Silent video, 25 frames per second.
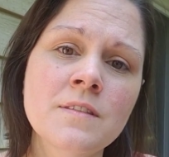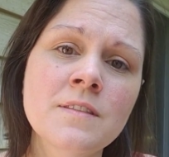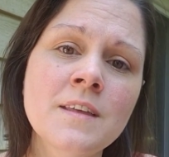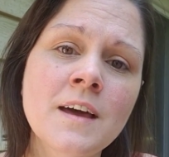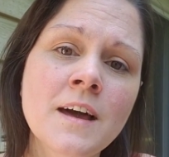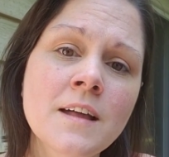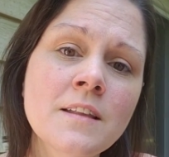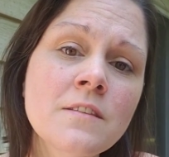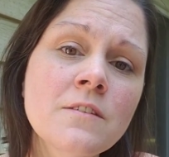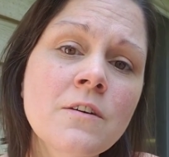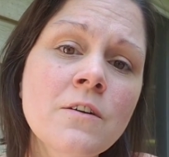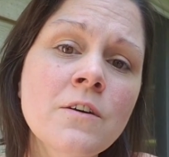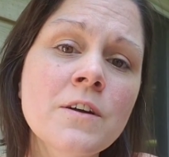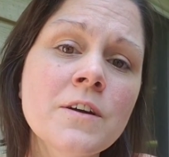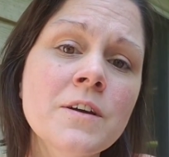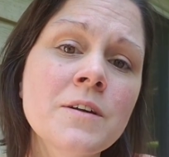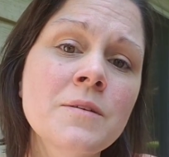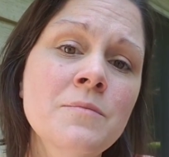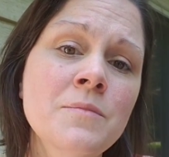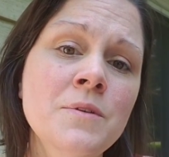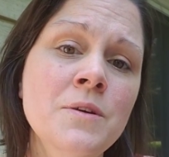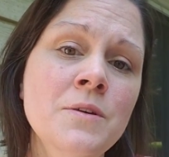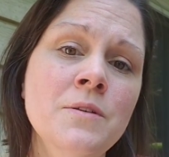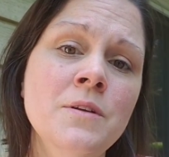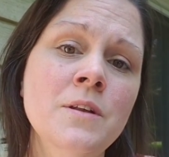That's our
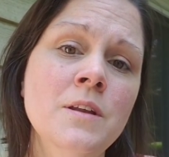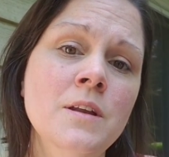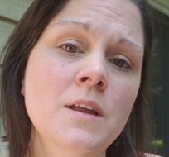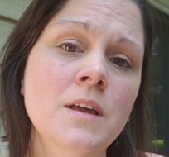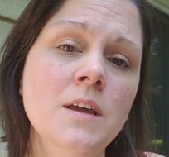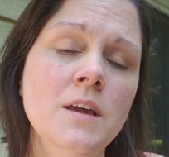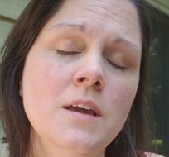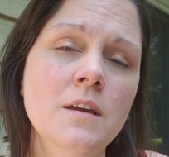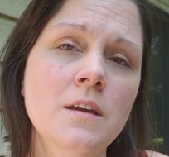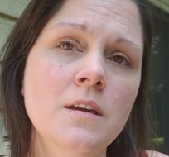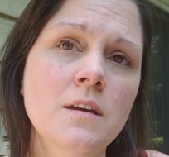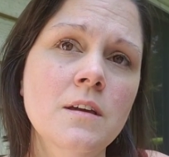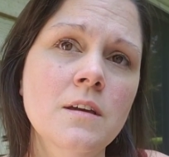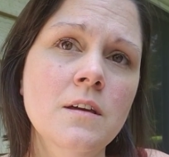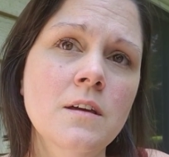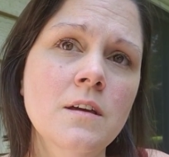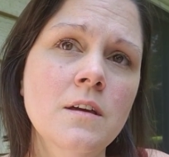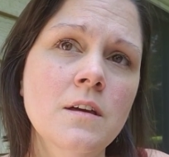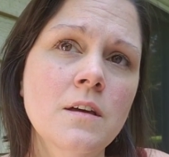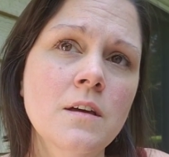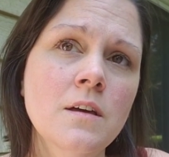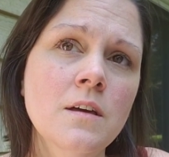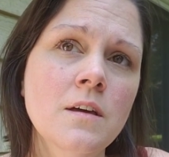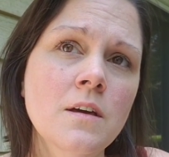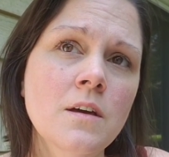community.
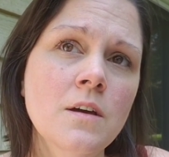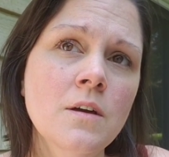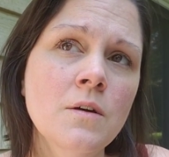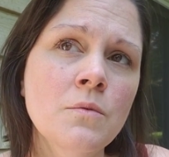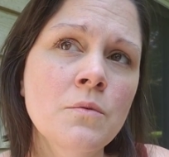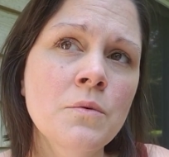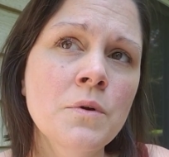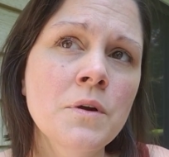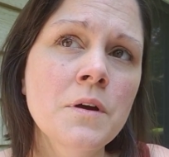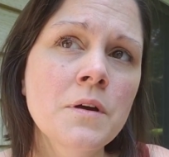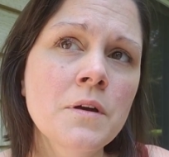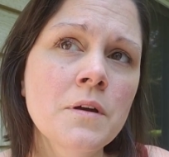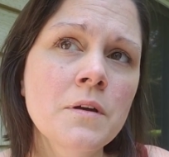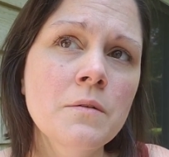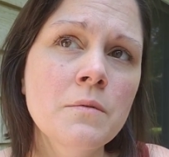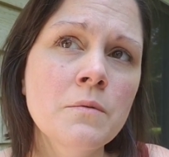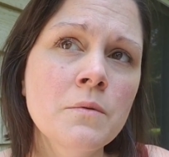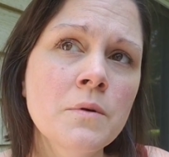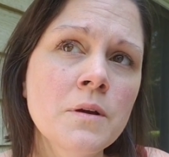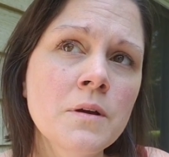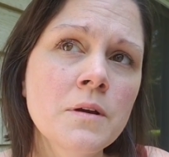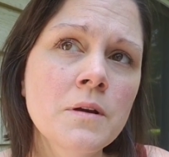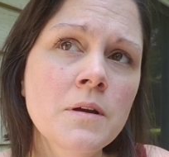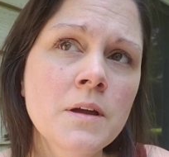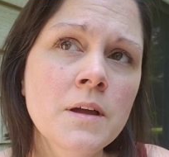We're